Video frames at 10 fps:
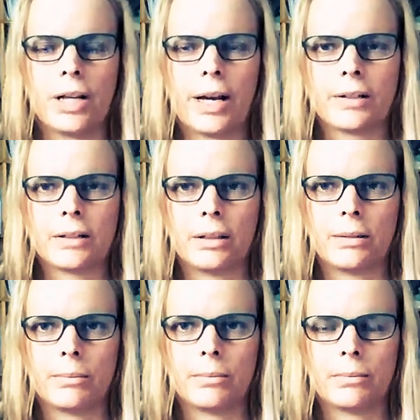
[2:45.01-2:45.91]
she asked
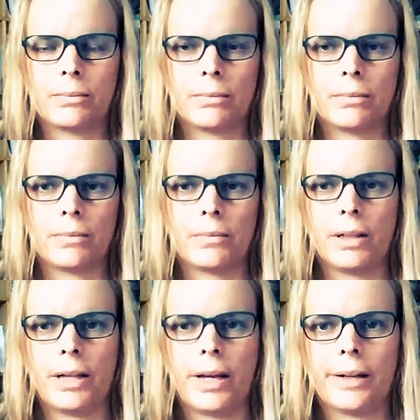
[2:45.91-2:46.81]
him.
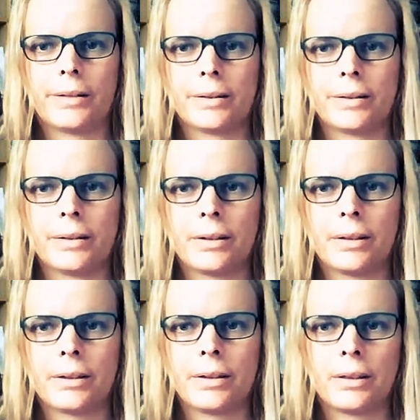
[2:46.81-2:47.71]
"Yes."
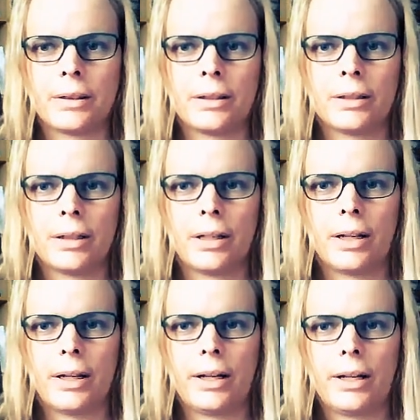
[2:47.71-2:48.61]

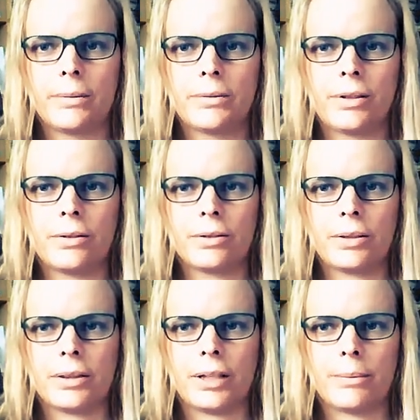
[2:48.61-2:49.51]
"I am too,"
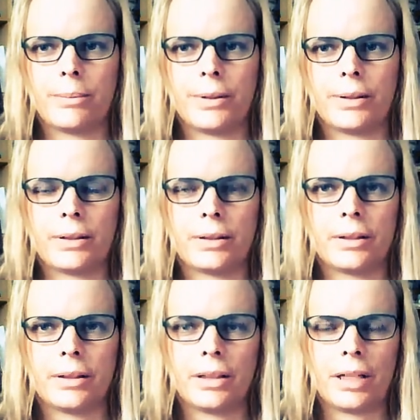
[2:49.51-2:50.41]
she said, "but I
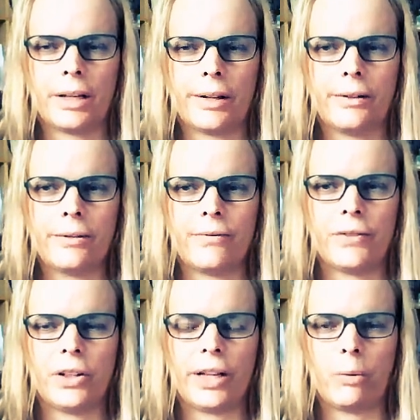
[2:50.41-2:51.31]
don't
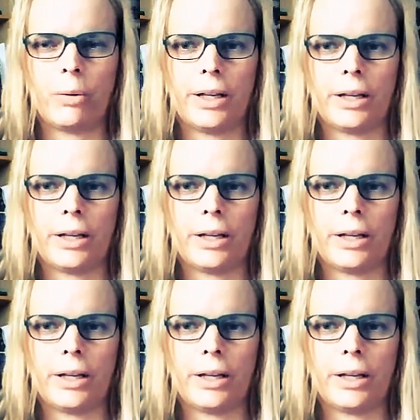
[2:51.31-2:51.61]
feel that way."